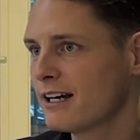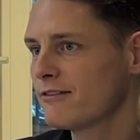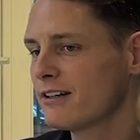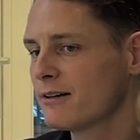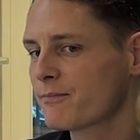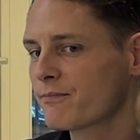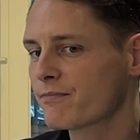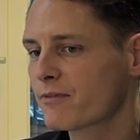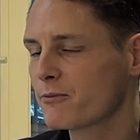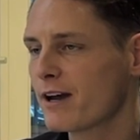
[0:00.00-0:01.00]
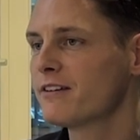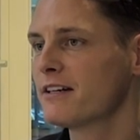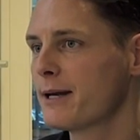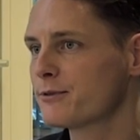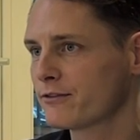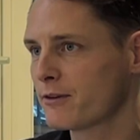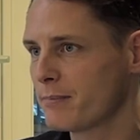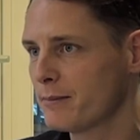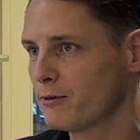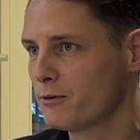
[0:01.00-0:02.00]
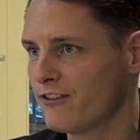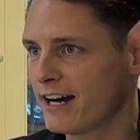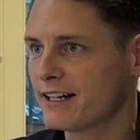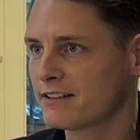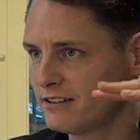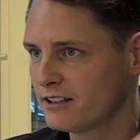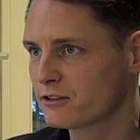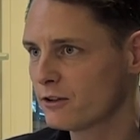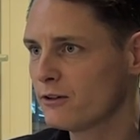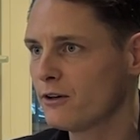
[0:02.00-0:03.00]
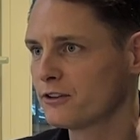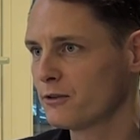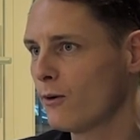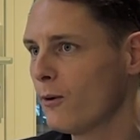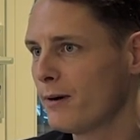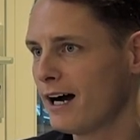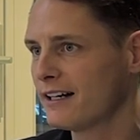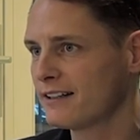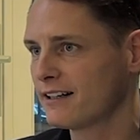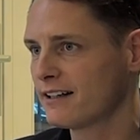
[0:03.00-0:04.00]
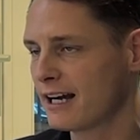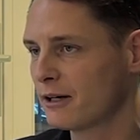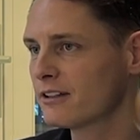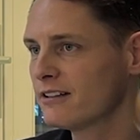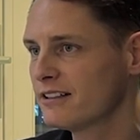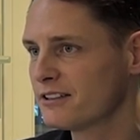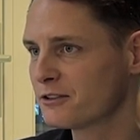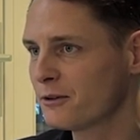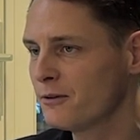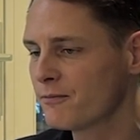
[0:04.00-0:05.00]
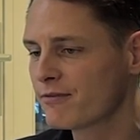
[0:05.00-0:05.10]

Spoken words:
have the names of the people who finance this store on the wall behind the counter in the store.